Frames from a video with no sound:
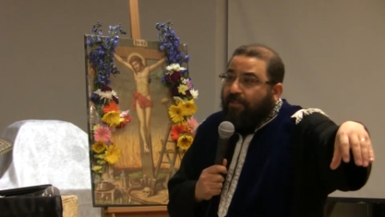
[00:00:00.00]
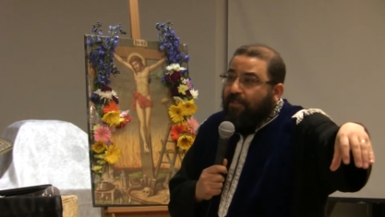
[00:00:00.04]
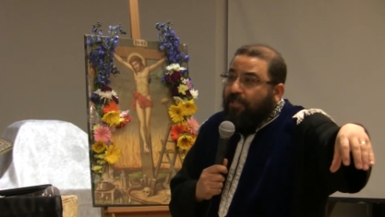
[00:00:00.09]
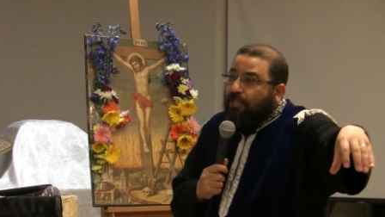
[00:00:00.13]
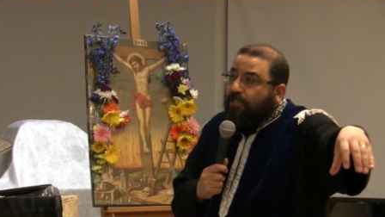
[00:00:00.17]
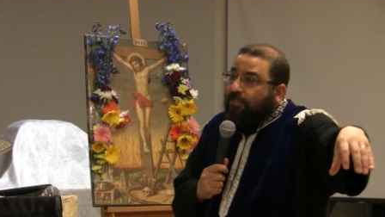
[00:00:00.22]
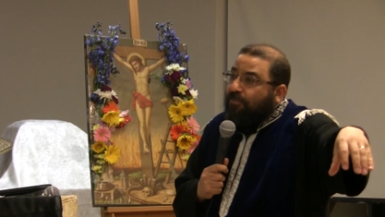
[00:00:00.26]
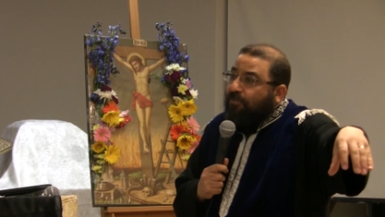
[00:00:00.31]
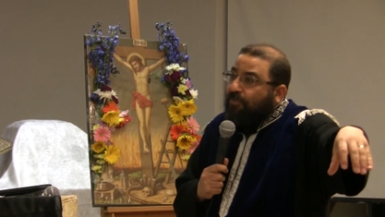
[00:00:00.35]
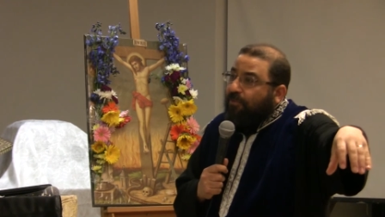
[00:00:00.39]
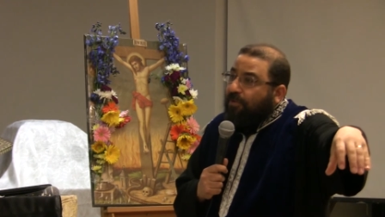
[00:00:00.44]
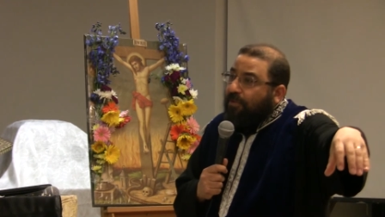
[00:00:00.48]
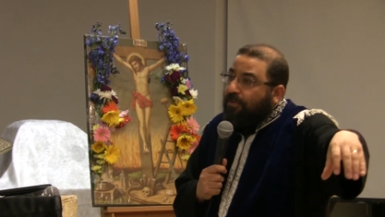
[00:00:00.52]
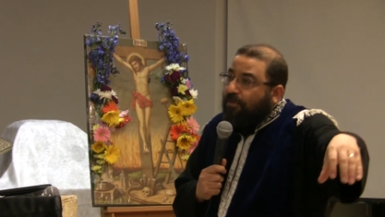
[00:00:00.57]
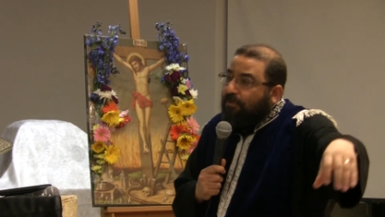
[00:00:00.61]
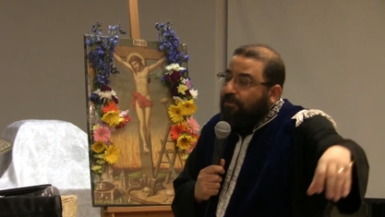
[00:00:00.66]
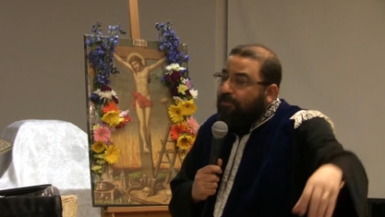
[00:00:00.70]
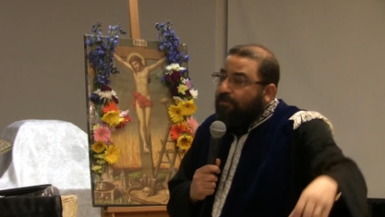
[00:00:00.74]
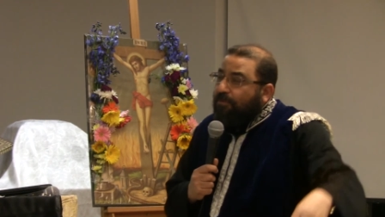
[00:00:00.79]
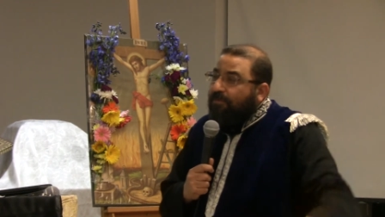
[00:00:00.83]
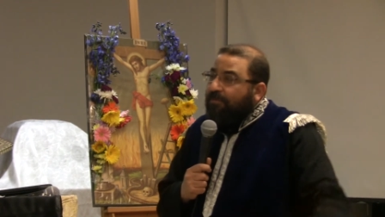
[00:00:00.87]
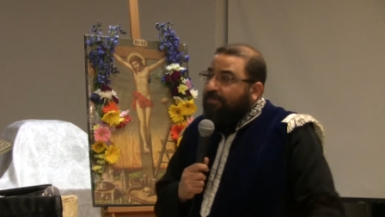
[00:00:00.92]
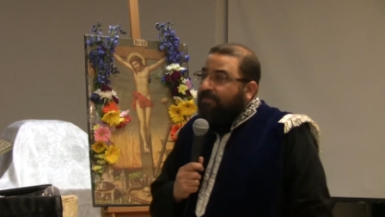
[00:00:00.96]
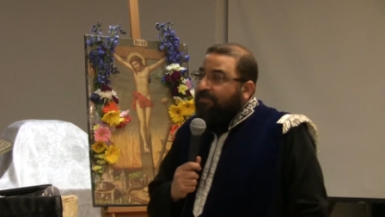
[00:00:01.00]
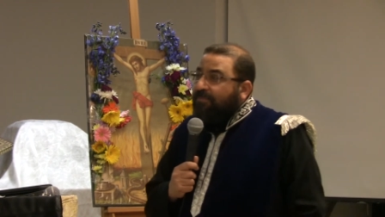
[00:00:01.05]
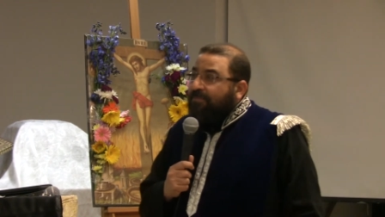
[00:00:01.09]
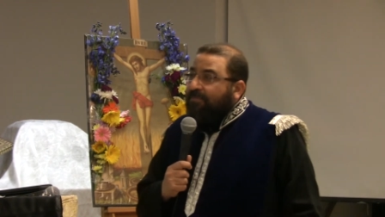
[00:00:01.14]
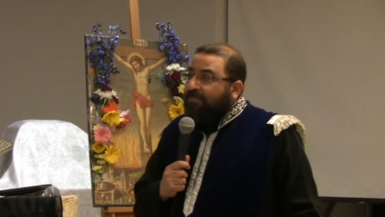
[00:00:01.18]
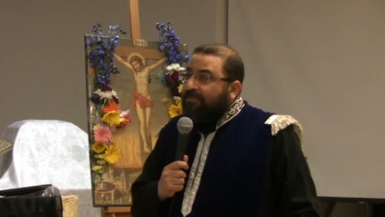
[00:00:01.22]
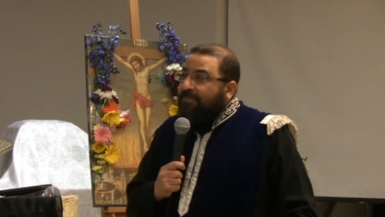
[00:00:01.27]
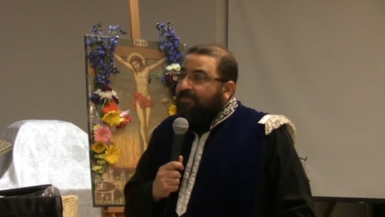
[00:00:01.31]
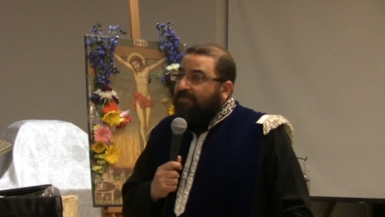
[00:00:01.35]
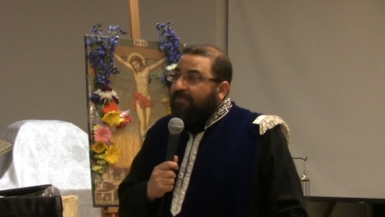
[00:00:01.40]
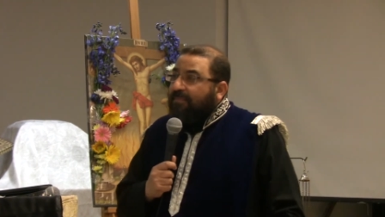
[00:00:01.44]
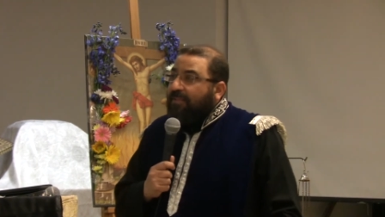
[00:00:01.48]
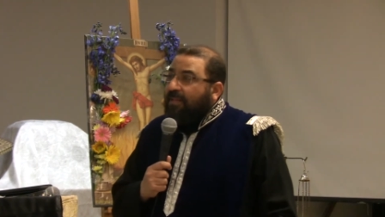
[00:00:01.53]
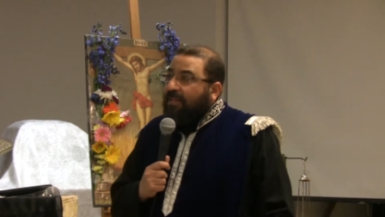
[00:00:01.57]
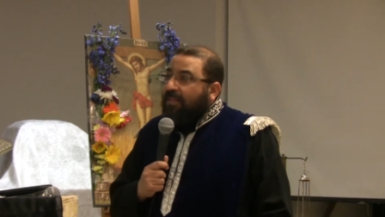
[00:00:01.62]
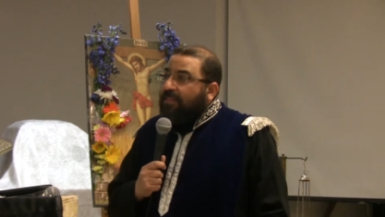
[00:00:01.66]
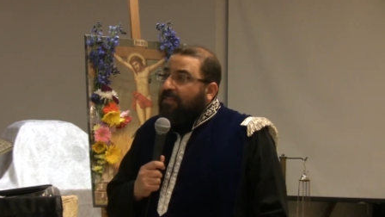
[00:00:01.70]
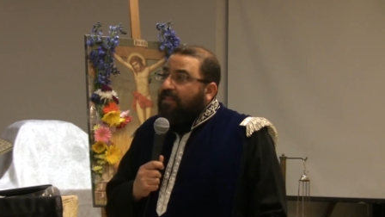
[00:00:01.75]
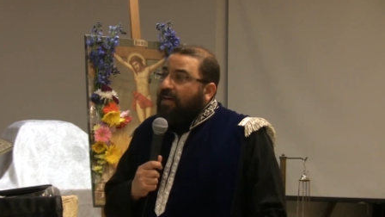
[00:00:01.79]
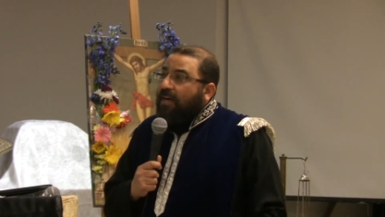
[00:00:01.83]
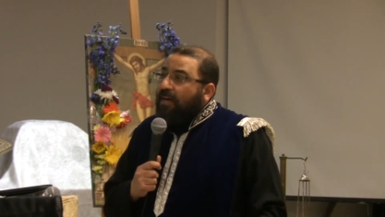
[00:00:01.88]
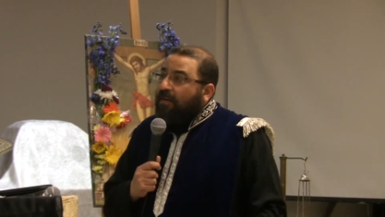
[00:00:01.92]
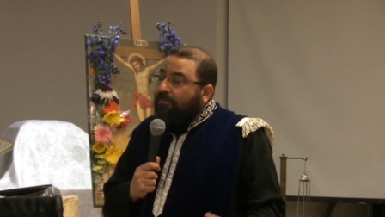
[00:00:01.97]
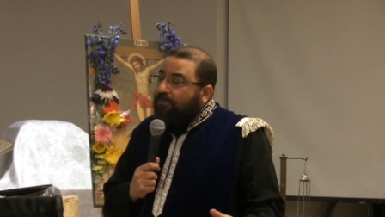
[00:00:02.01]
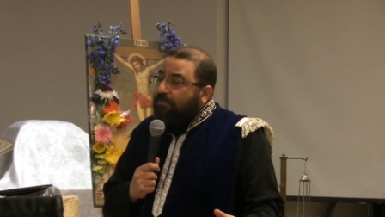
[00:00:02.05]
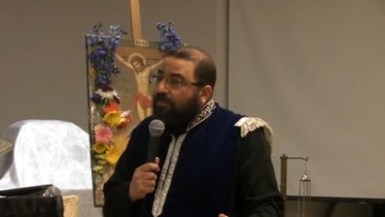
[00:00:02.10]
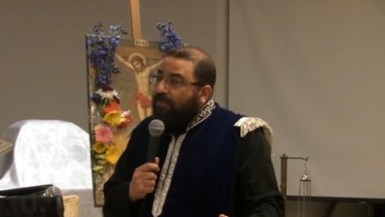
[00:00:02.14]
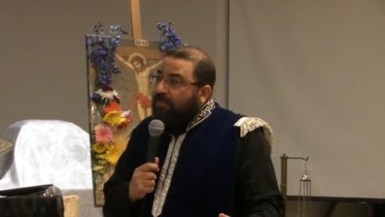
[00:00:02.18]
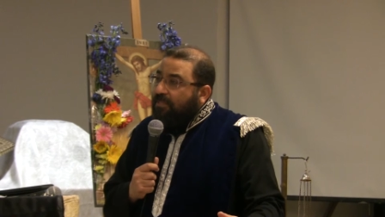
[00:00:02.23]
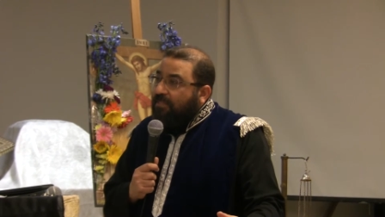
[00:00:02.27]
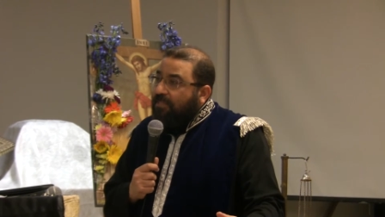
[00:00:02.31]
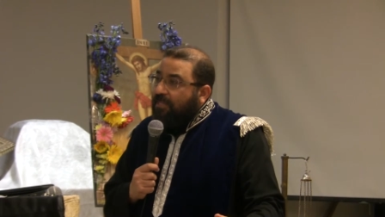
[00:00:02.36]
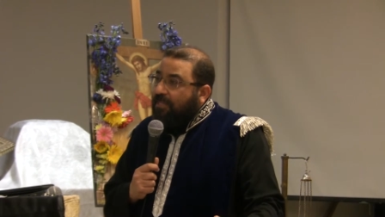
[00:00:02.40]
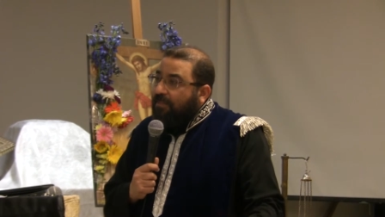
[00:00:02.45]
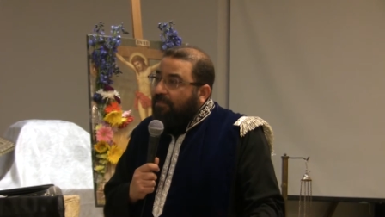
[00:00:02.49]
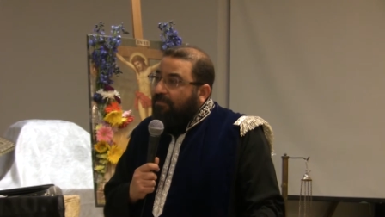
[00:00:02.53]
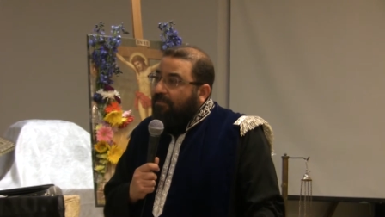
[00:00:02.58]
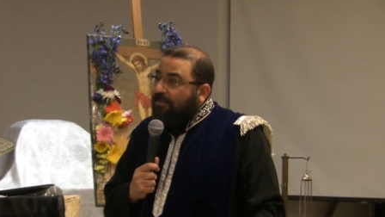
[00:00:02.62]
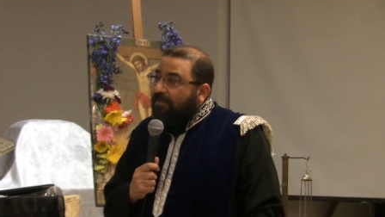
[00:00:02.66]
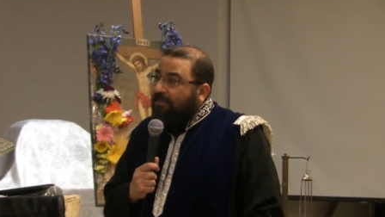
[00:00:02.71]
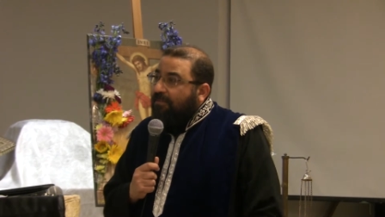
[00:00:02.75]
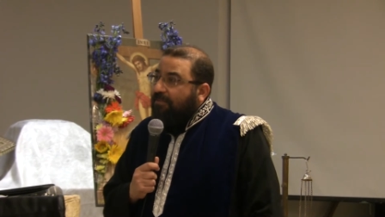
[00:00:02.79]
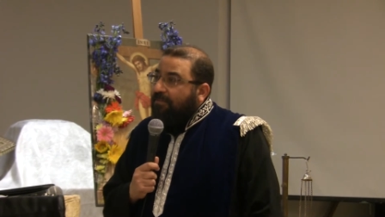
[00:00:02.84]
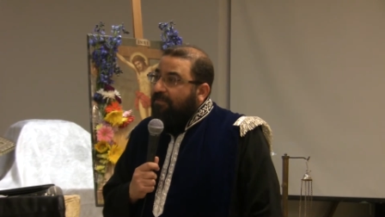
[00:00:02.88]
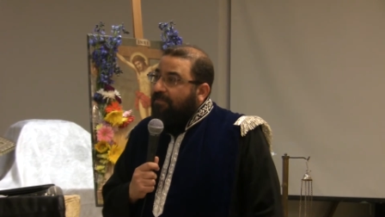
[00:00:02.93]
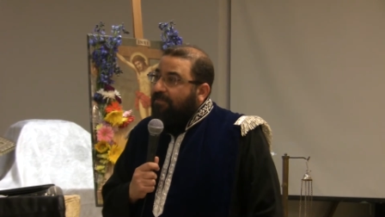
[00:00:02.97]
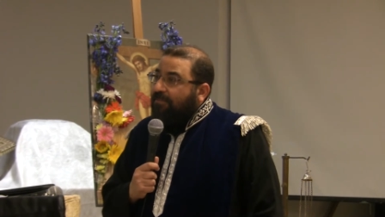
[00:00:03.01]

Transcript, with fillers: is for you the humble Savior.